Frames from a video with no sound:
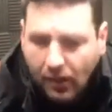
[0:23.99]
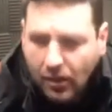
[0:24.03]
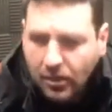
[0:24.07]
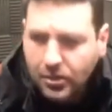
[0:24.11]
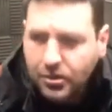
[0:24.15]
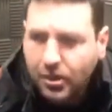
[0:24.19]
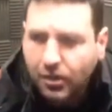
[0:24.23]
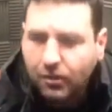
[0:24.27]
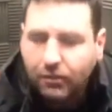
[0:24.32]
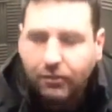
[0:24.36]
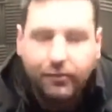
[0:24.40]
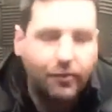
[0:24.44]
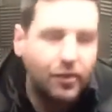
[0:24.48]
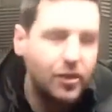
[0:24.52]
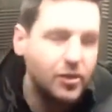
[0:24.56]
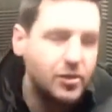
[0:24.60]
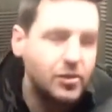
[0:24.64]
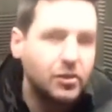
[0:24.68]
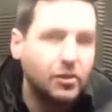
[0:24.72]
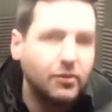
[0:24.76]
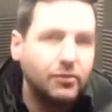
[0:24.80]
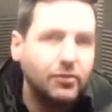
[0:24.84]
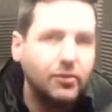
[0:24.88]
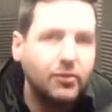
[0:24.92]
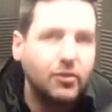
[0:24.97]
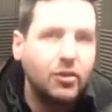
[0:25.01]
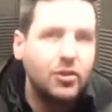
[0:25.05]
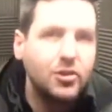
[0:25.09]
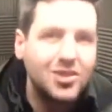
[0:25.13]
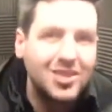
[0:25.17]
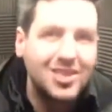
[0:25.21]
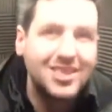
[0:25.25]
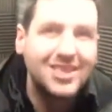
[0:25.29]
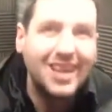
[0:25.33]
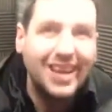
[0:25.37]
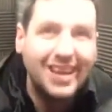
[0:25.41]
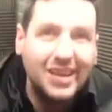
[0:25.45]
So first off, you've got
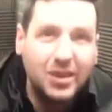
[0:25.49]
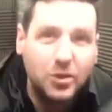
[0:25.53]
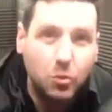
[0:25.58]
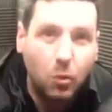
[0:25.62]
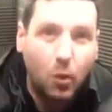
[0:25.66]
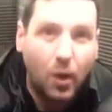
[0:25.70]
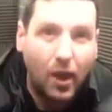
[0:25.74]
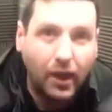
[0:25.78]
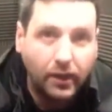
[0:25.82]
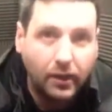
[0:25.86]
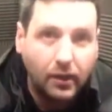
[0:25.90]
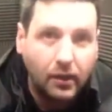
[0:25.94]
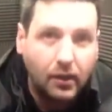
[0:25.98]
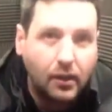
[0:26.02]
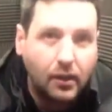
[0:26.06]
stage 1.